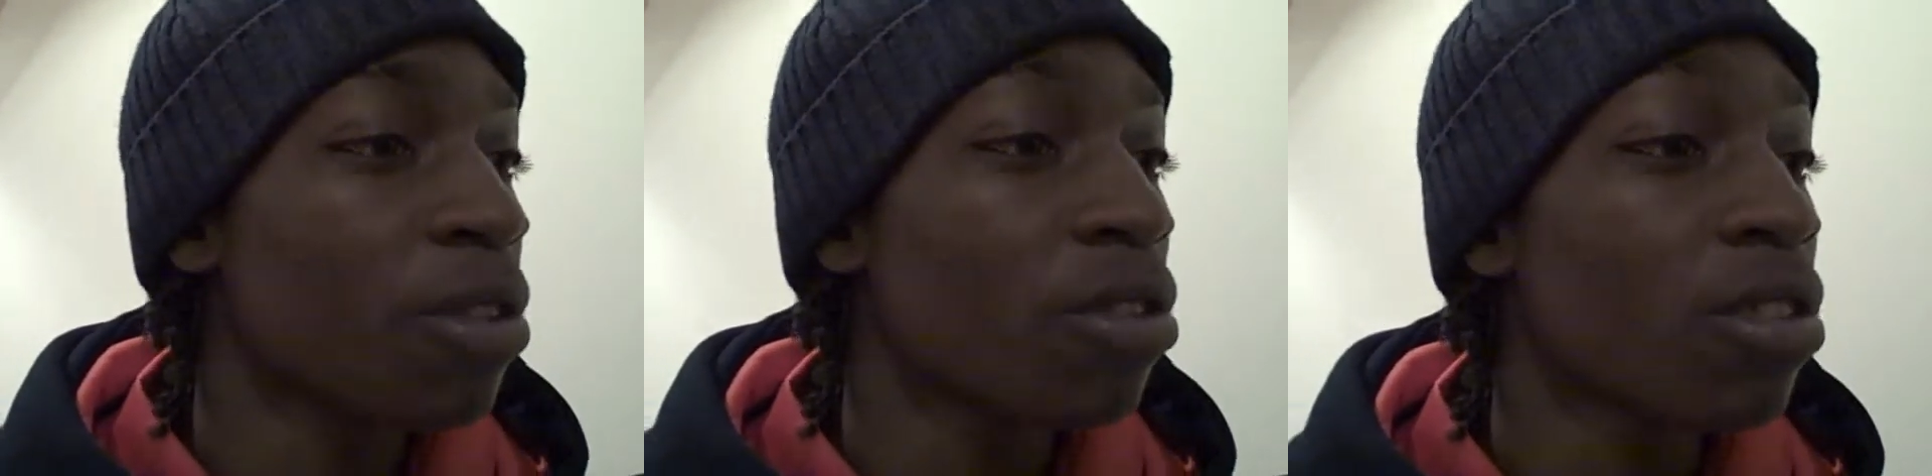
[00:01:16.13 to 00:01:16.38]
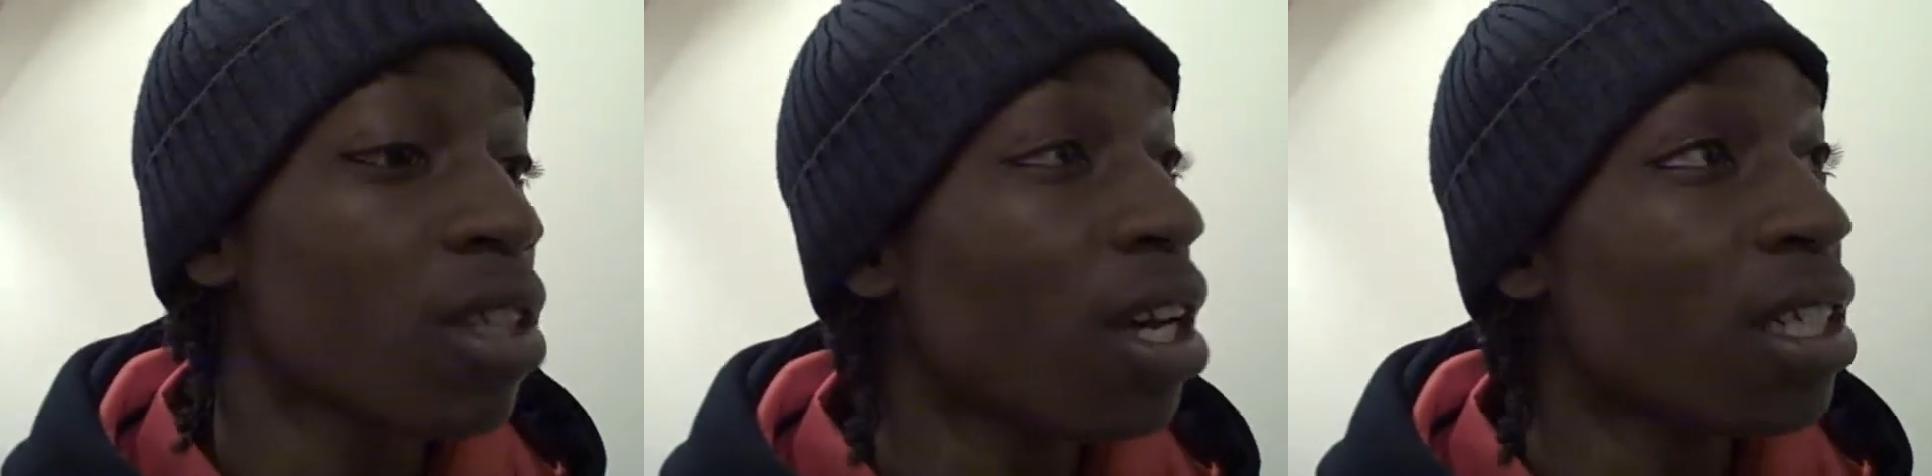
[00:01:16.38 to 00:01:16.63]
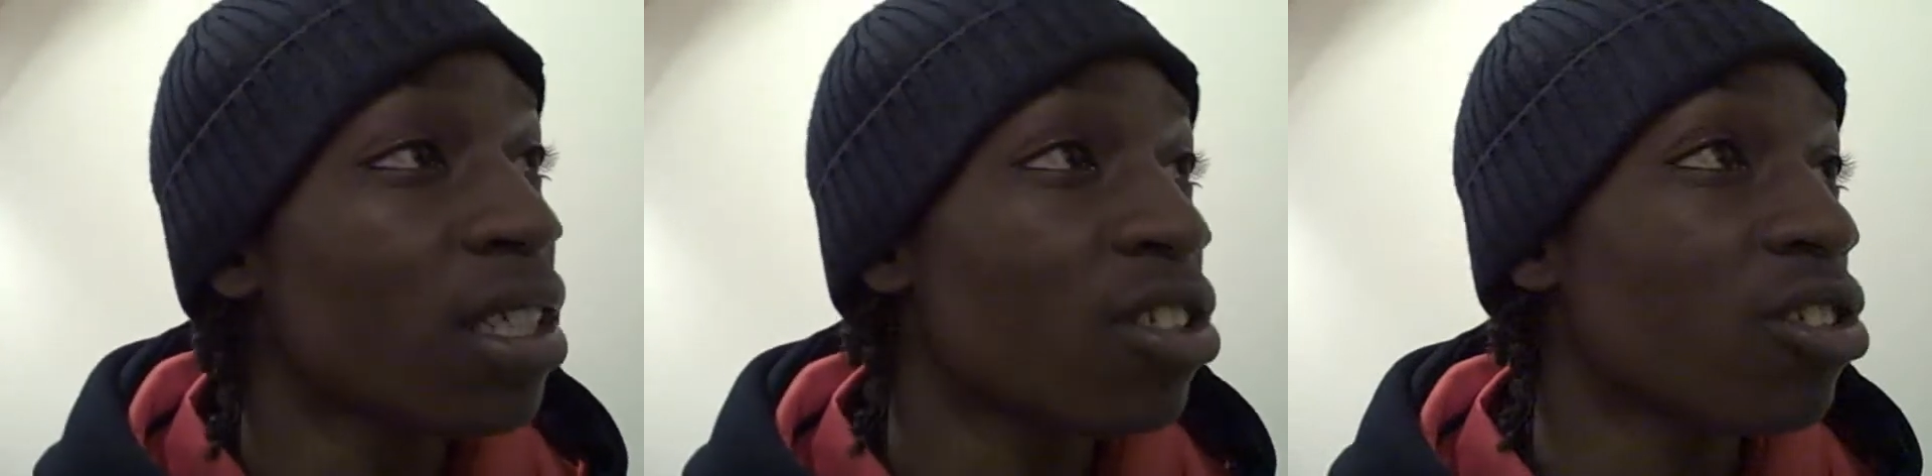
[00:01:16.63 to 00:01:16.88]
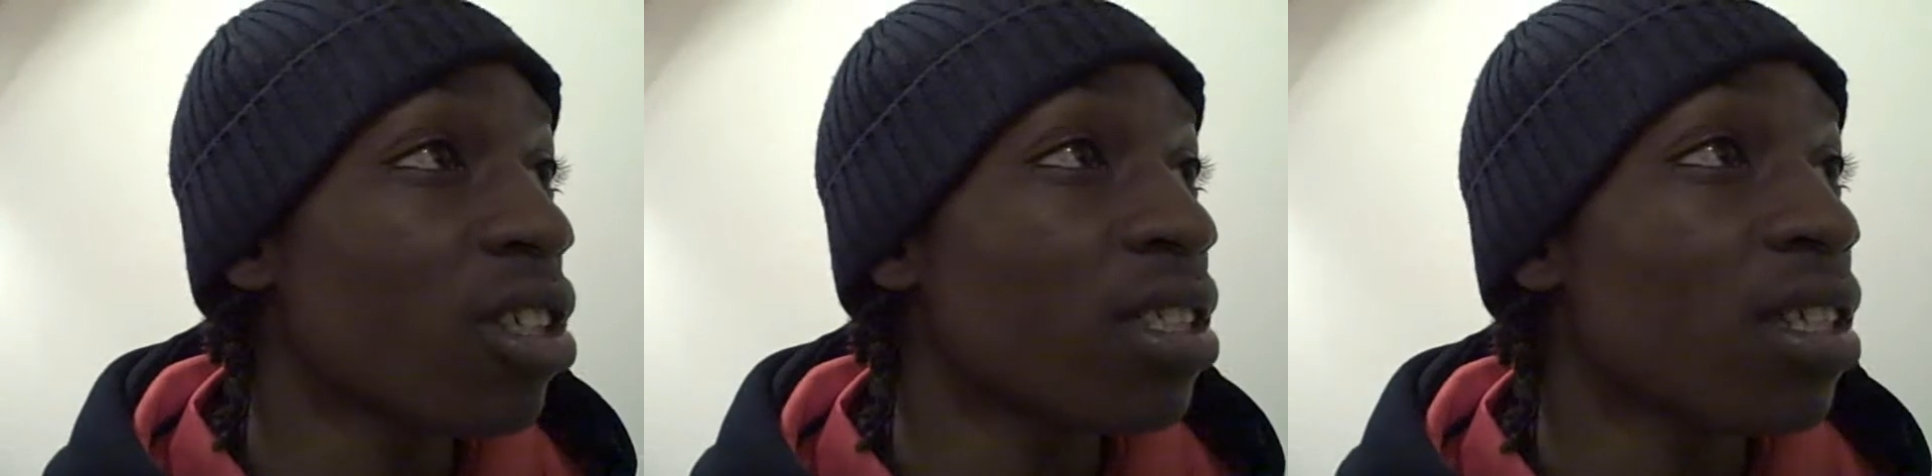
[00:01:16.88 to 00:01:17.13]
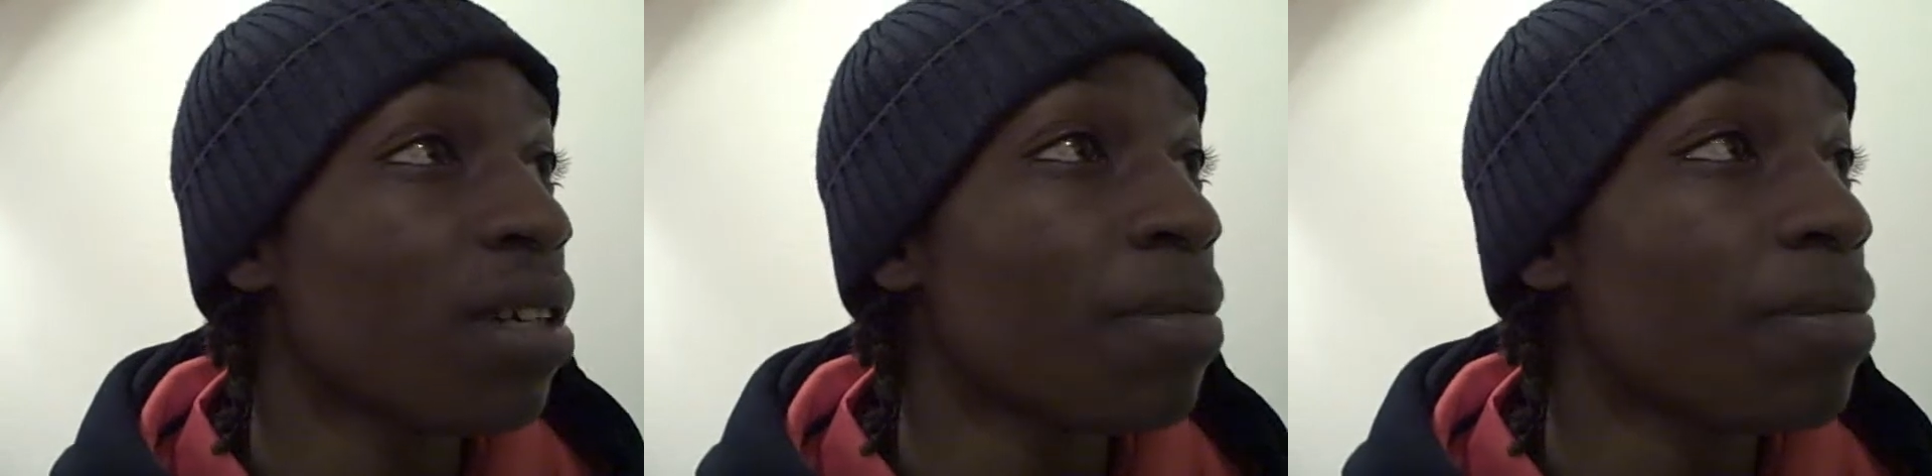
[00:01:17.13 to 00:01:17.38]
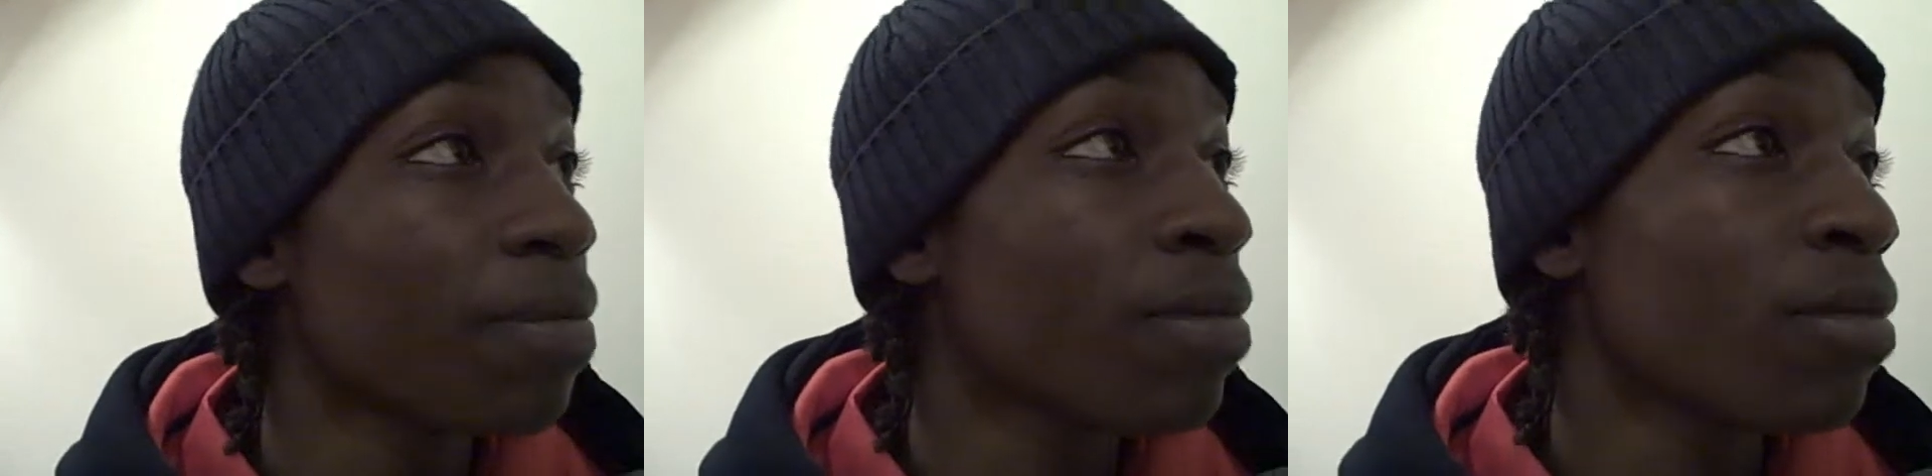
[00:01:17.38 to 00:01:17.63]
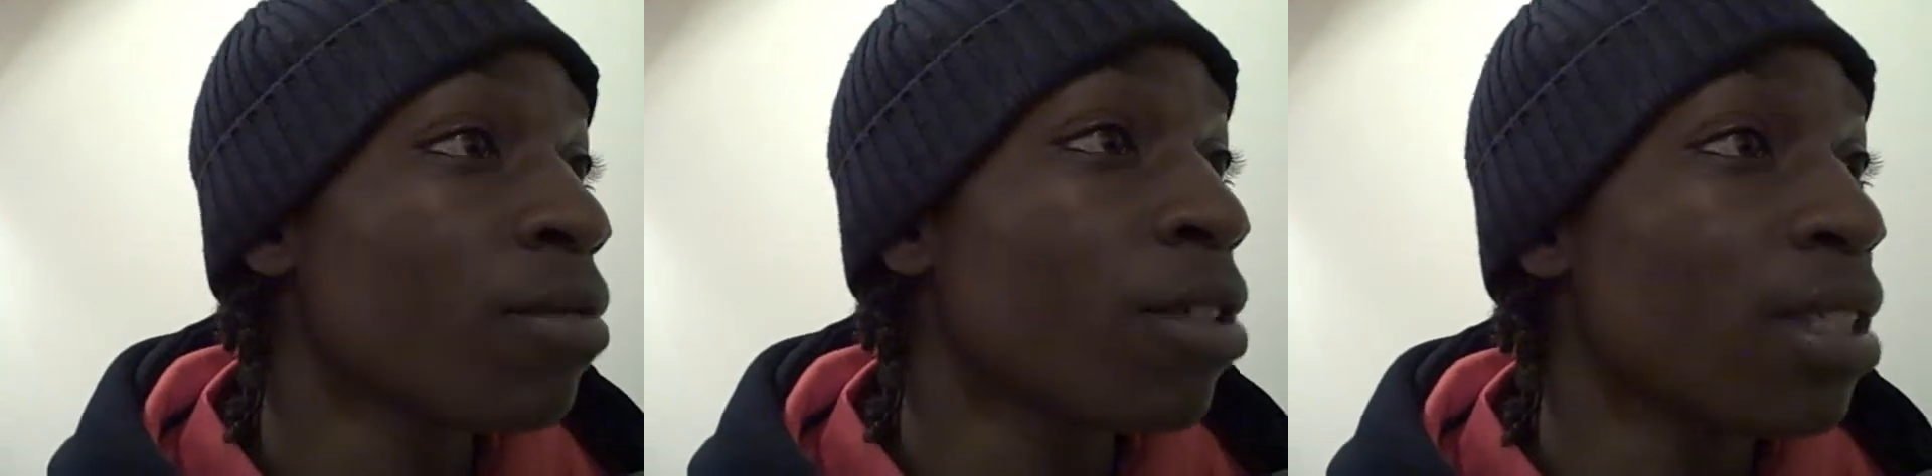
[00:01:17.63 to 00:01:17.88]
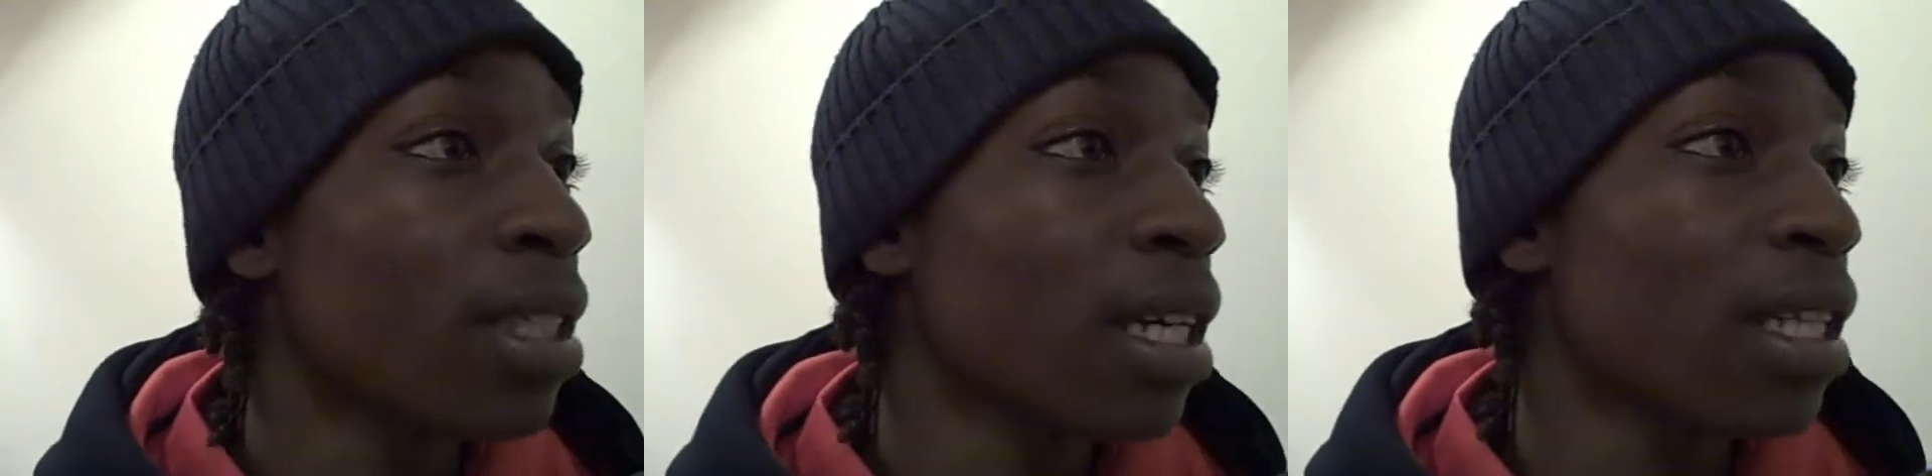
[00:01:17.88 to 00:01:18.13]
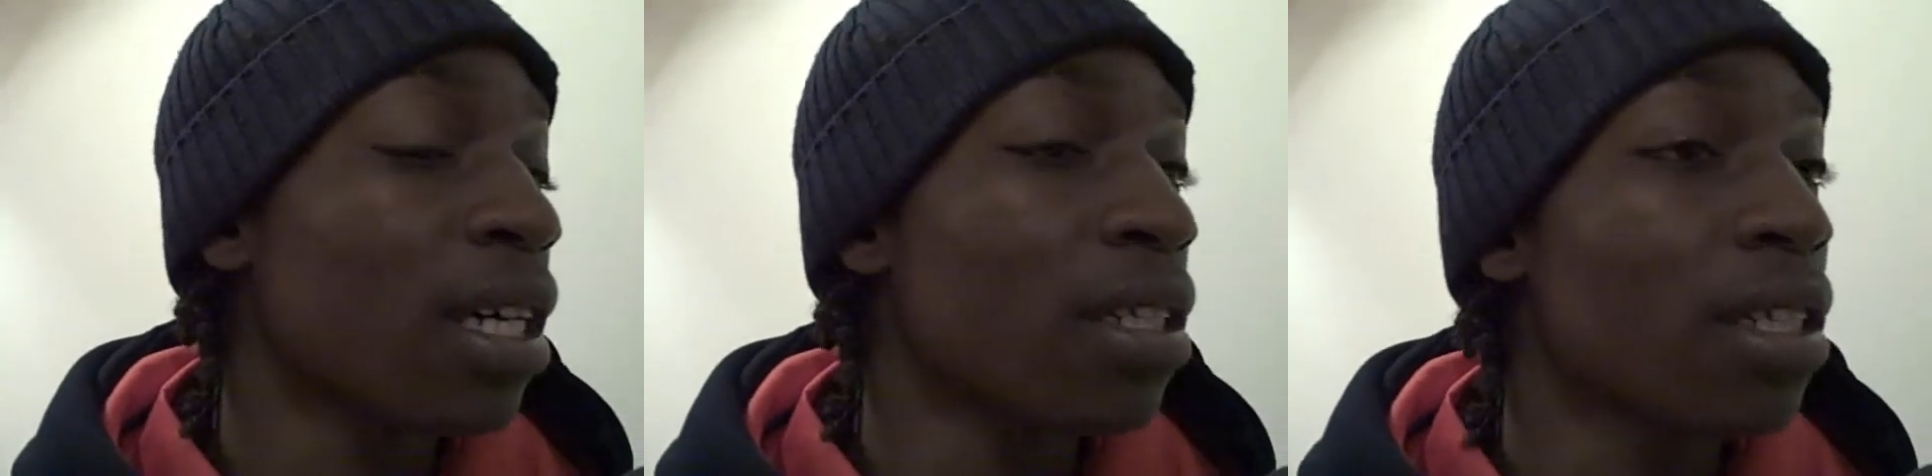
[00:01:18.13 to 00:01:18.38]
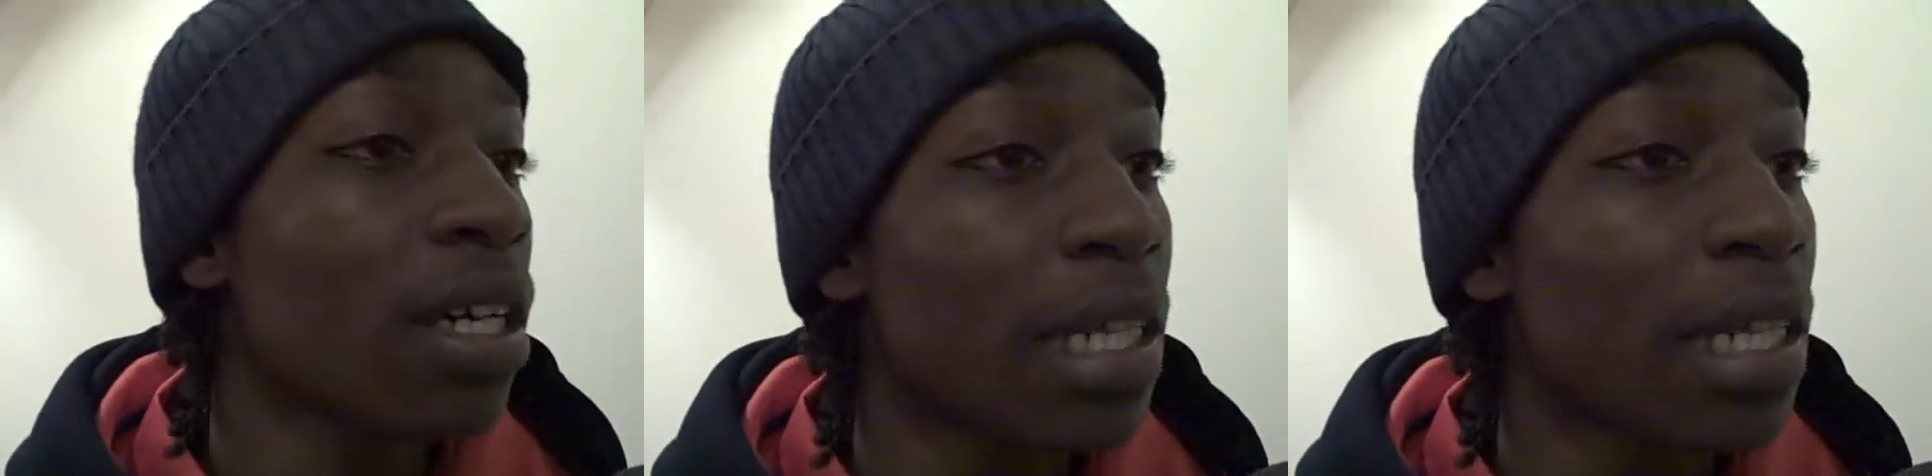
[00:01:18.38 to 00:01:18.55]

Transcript: as soon as I heard the interest, I went to get down there.